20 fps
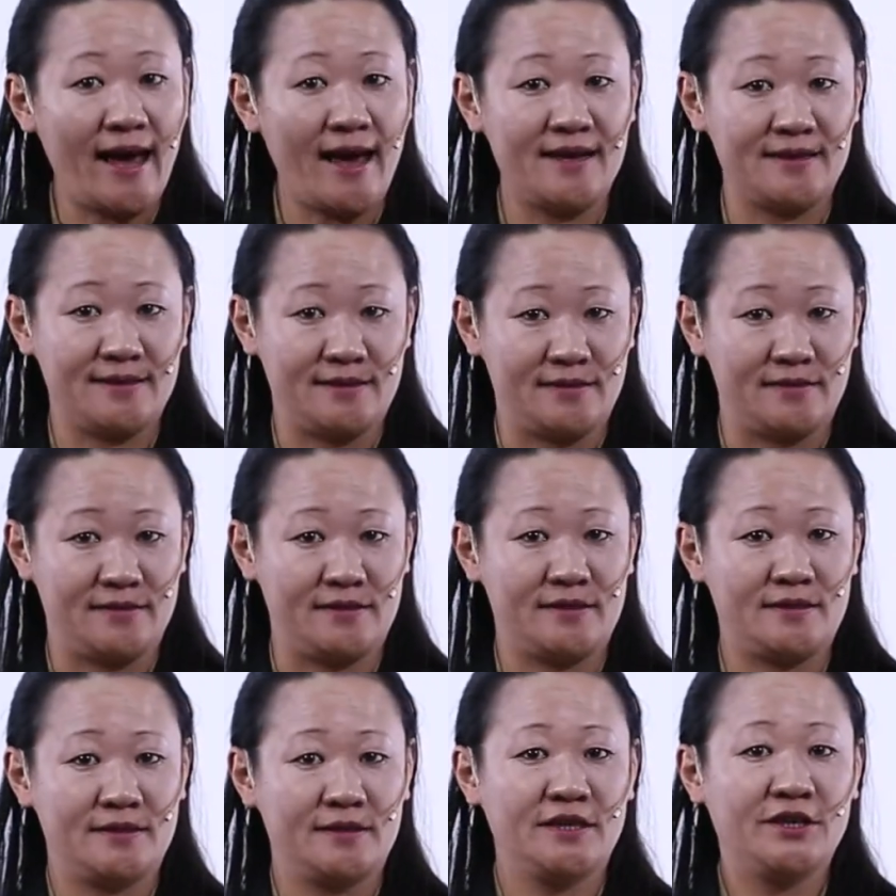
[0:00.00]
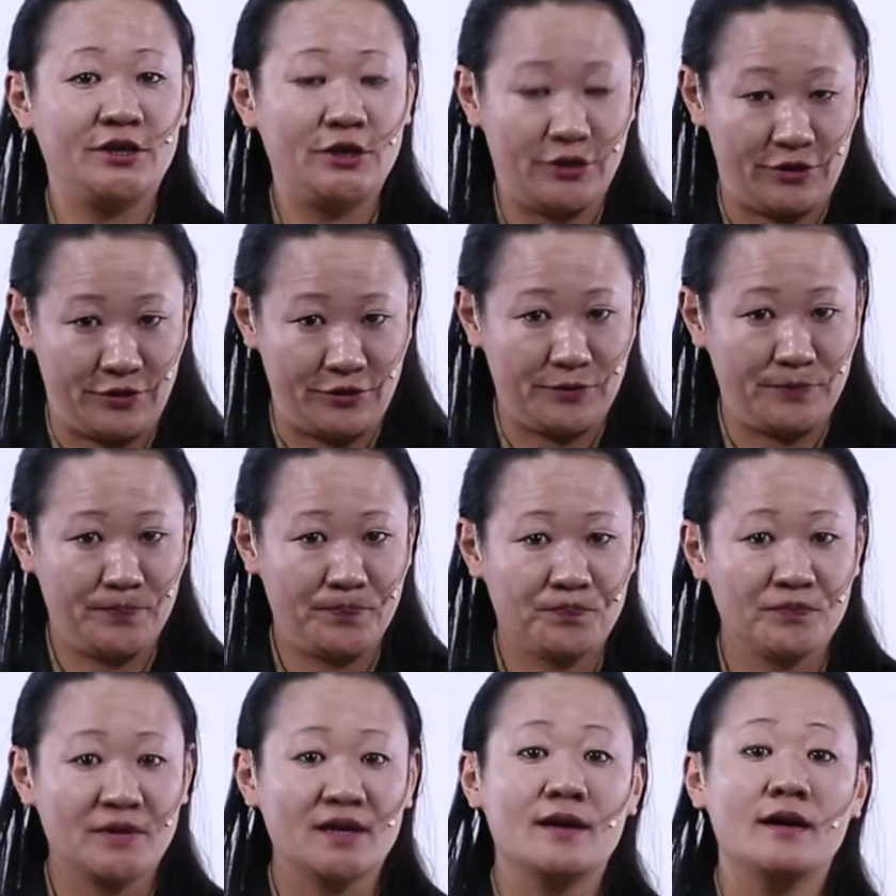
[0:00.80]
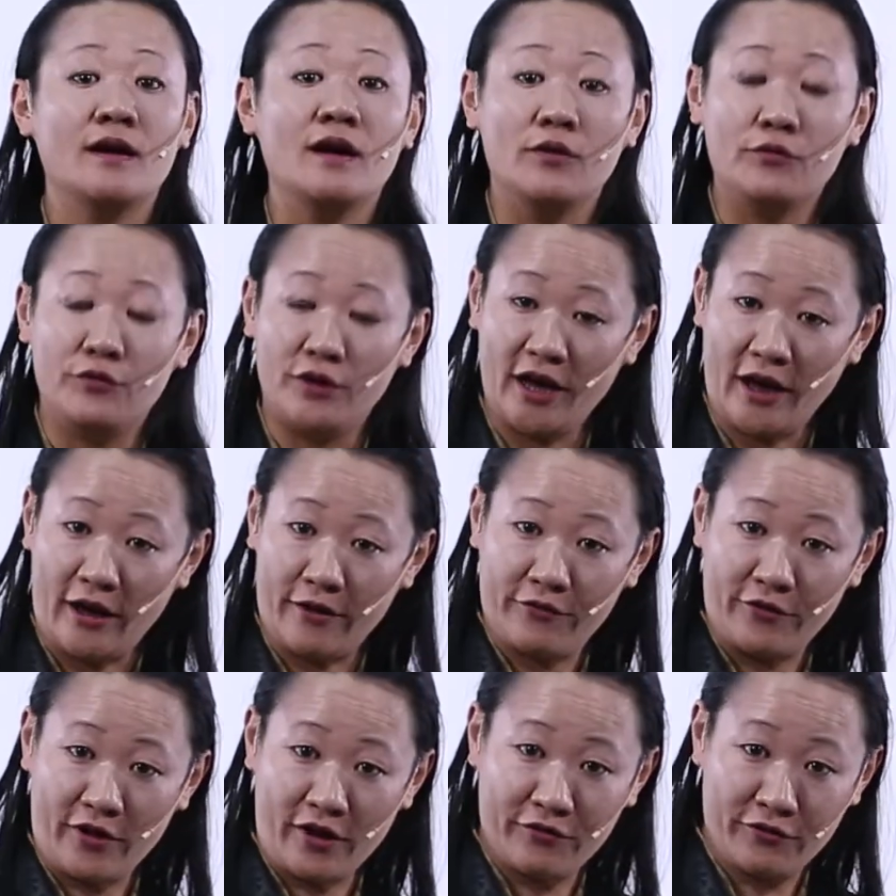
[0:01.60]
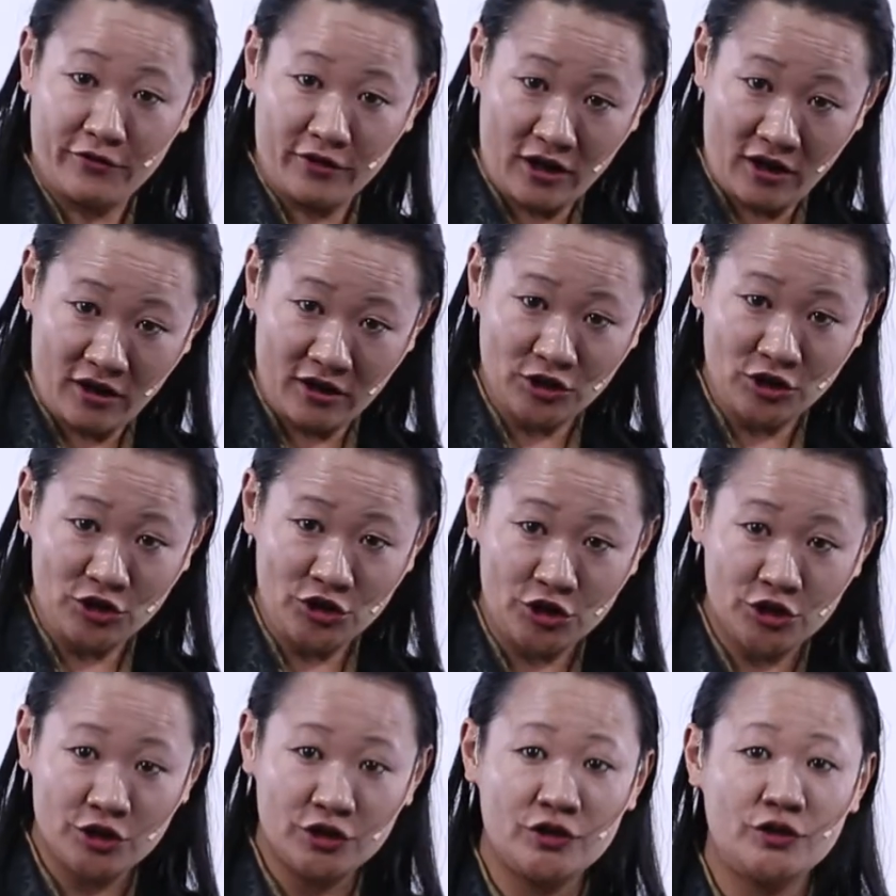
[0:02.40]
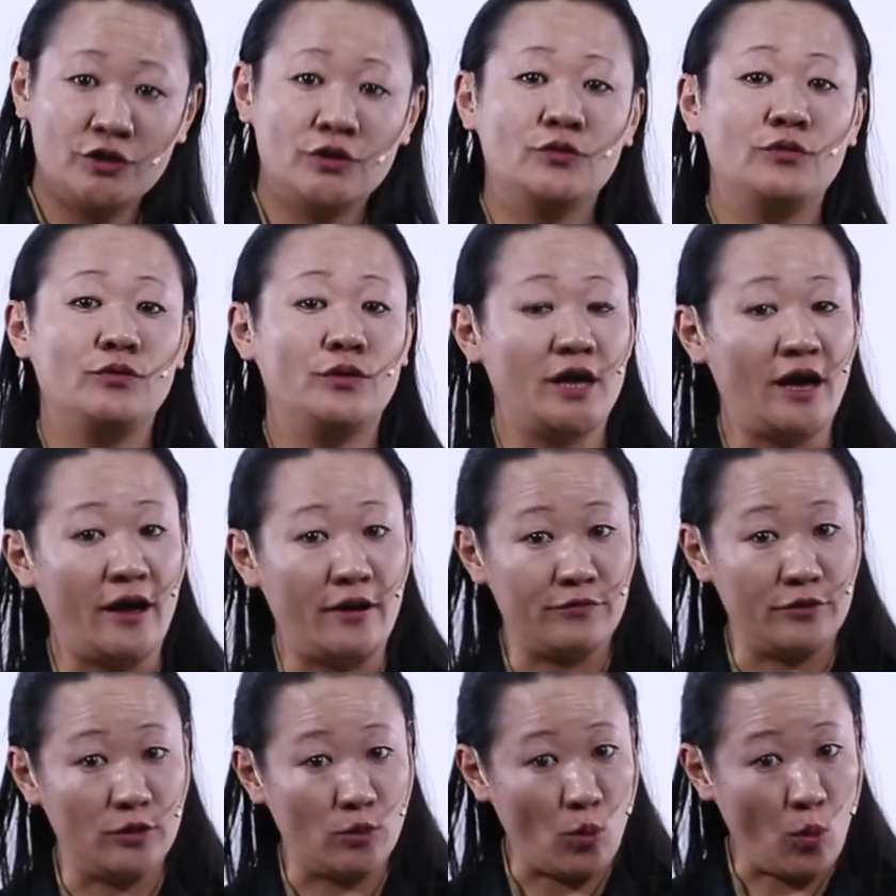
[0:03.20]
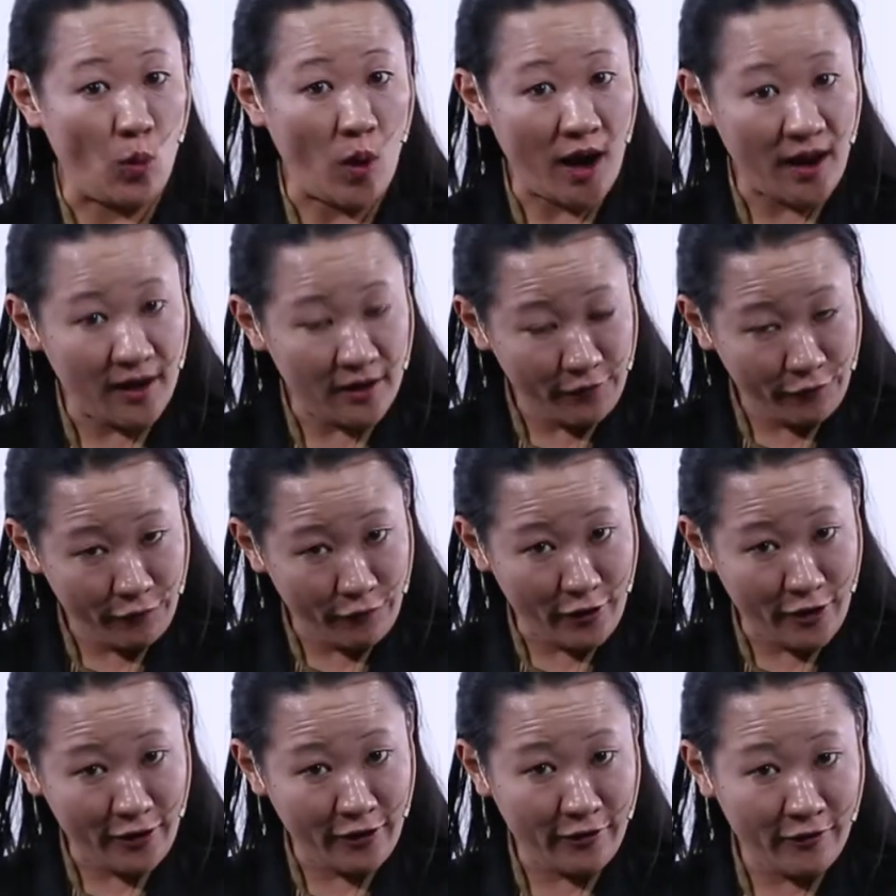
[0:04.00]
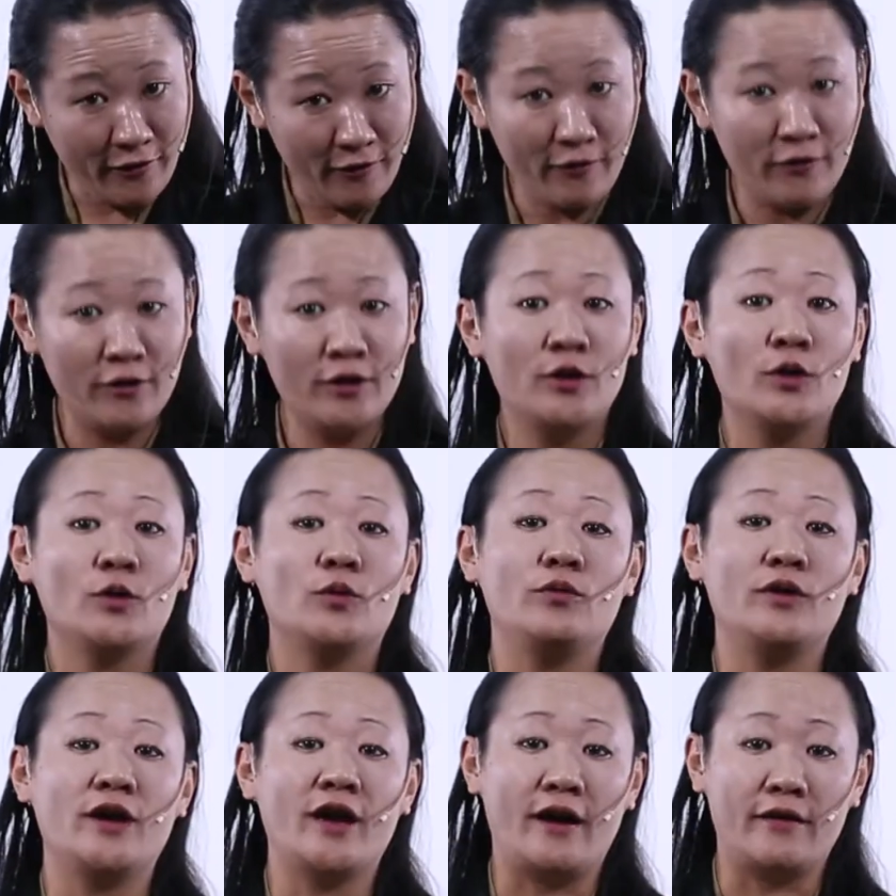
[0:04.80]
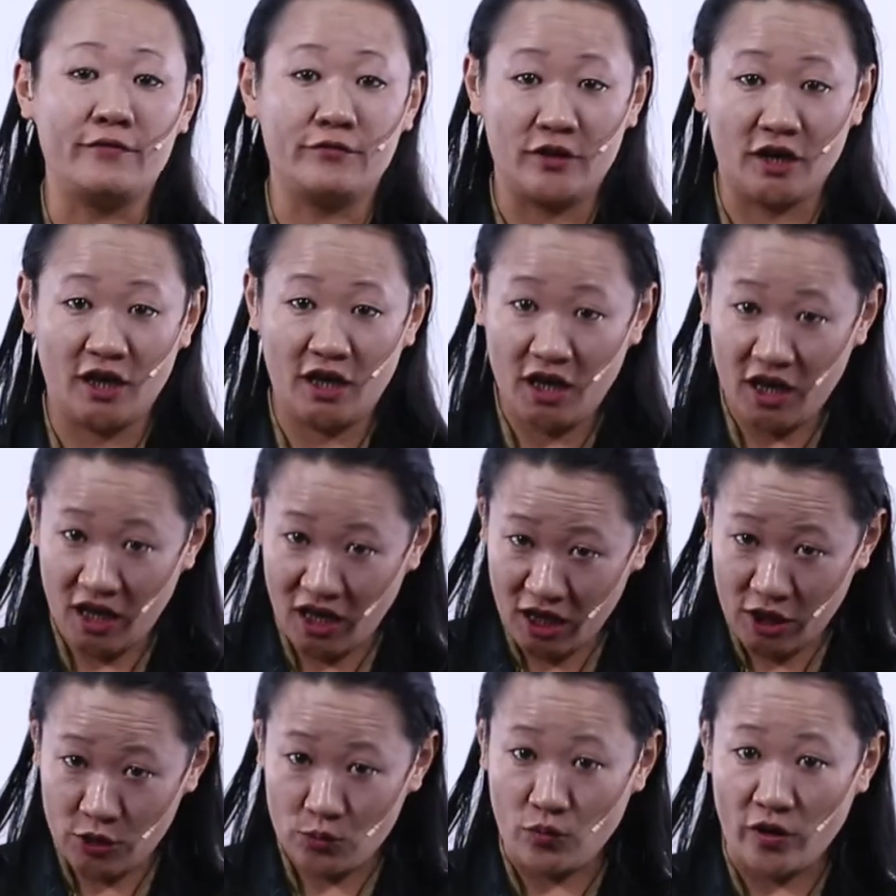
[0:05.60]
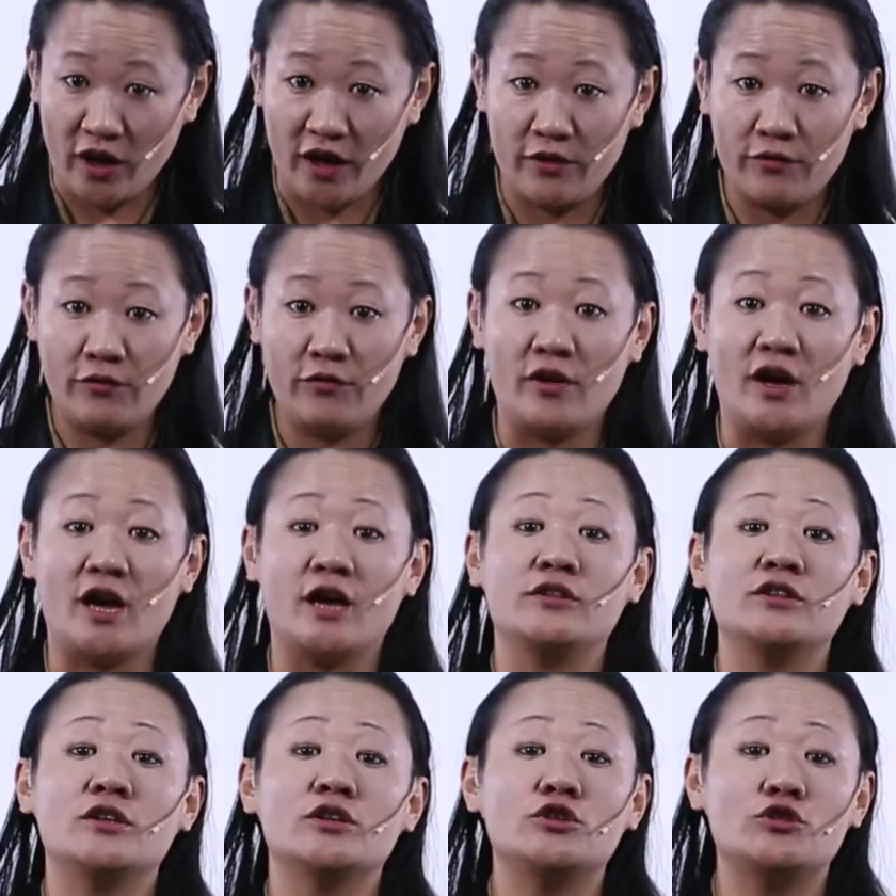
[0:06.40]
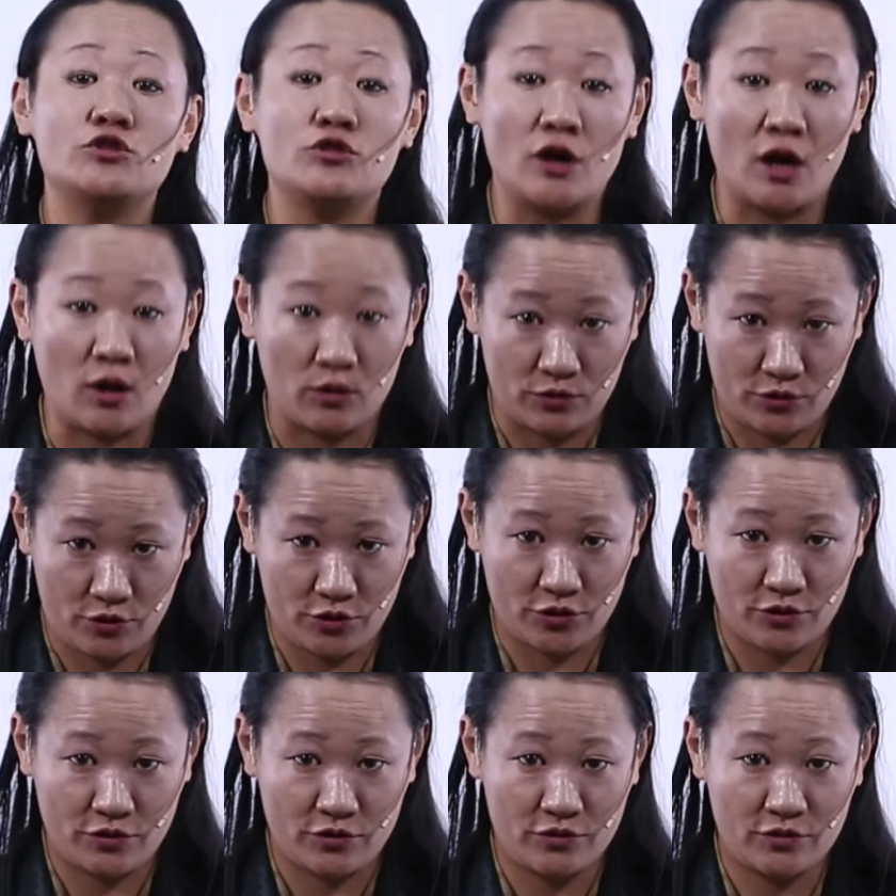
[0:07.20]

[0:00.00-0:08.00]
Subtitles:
hazards here. We have avalanche, we have the wildfire, we have the heat wave and the drought.